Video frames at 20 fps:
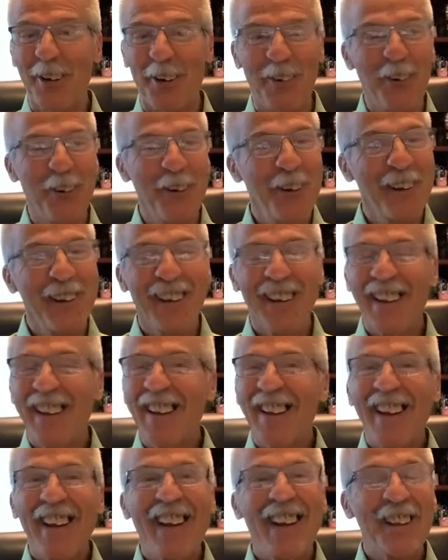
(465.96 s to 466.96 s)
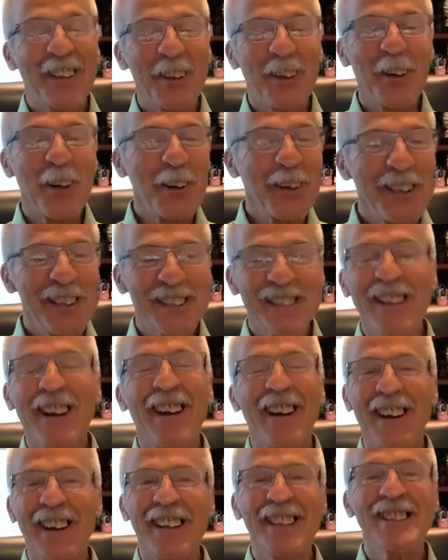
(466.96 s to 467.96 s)
no no his
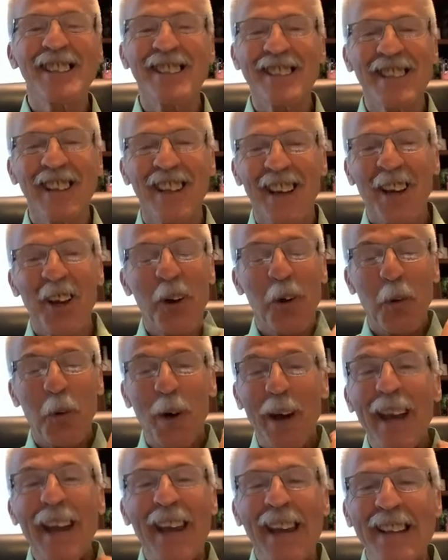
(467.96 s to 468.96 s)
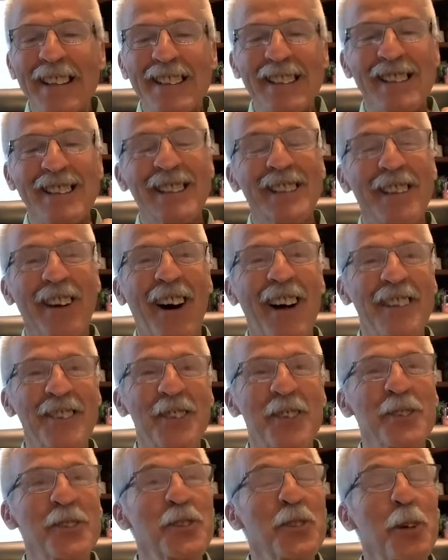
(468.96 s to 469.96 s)
his ways his
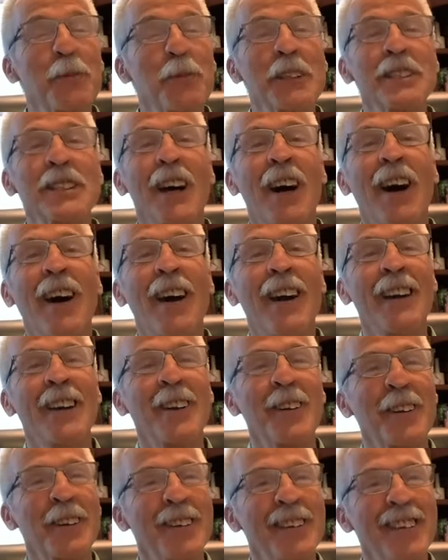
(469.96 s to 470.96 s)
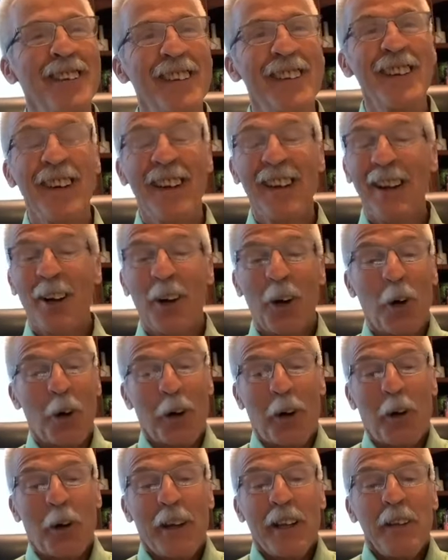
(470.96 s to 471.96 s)
thoughts are so much higher
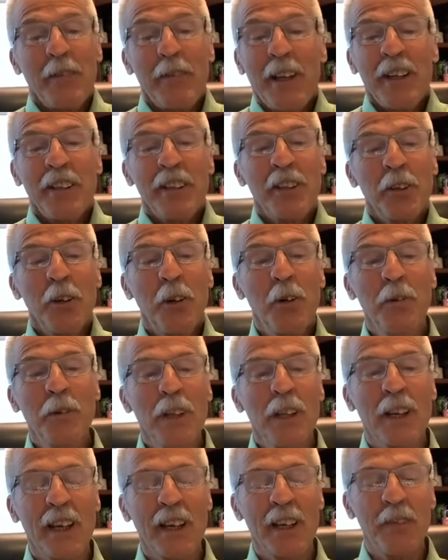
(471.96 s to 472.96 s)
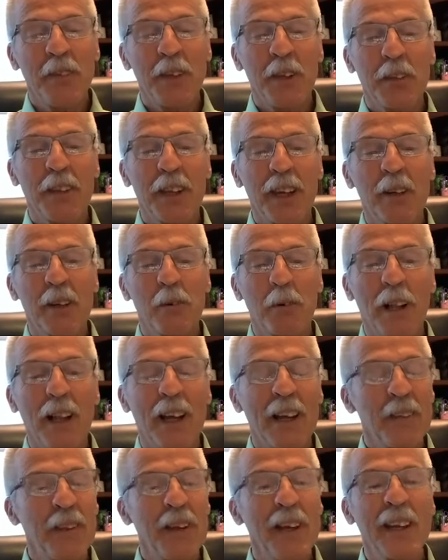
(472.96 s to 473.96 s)
or, or even in your own life you think well
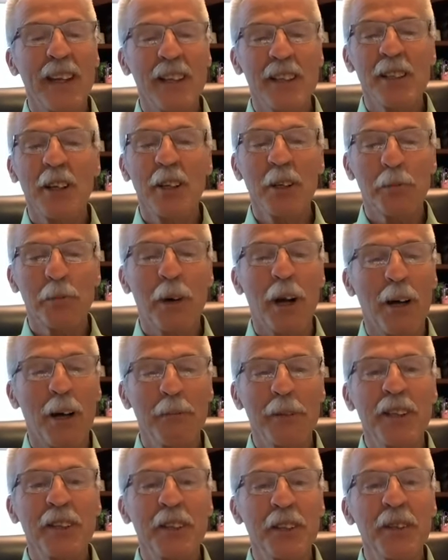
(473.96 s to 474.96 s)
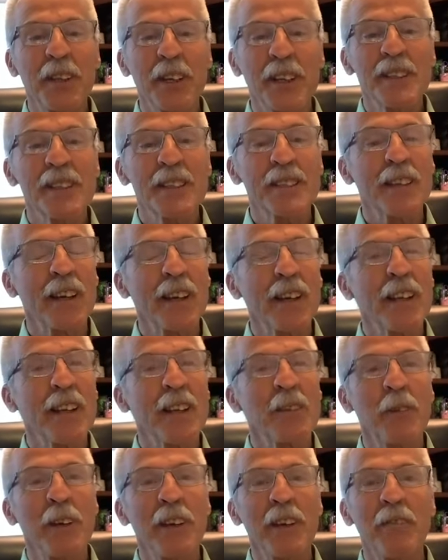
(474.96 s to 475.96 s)
i think he'll, he'll probably do this then
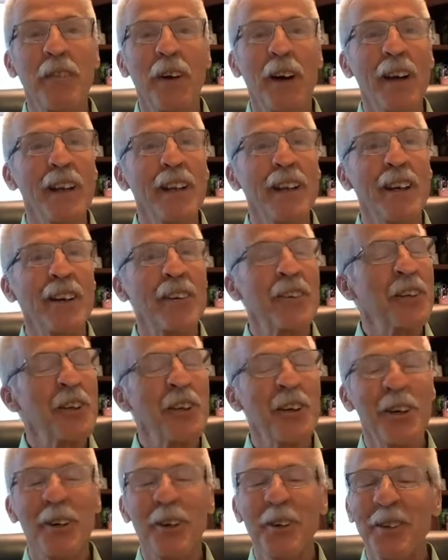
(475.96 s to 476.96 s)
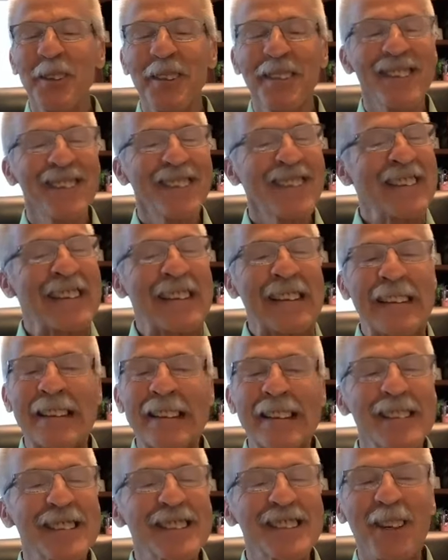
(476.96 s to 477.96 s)
and we find out no
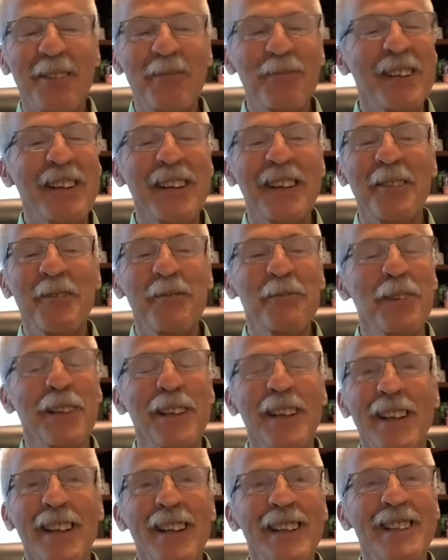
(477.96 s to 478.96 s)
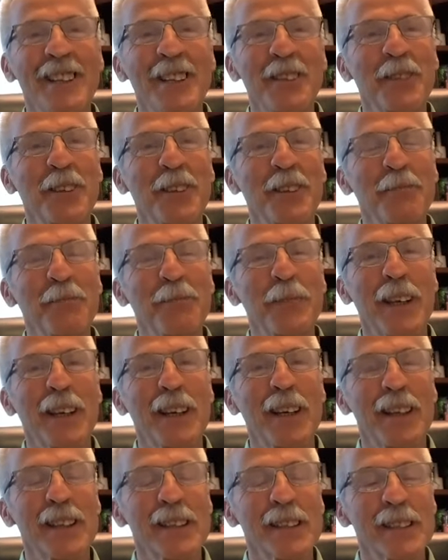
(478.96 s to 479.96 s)
something completely different
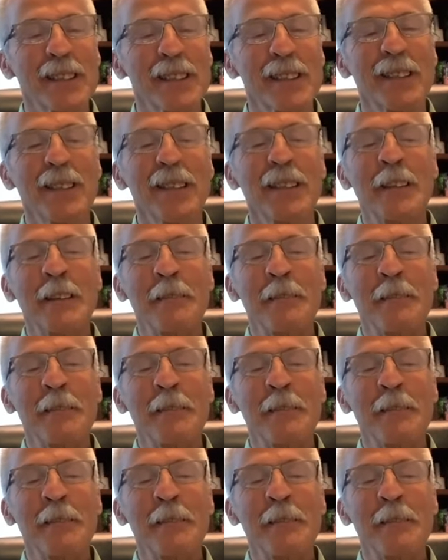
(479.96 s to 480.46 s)
because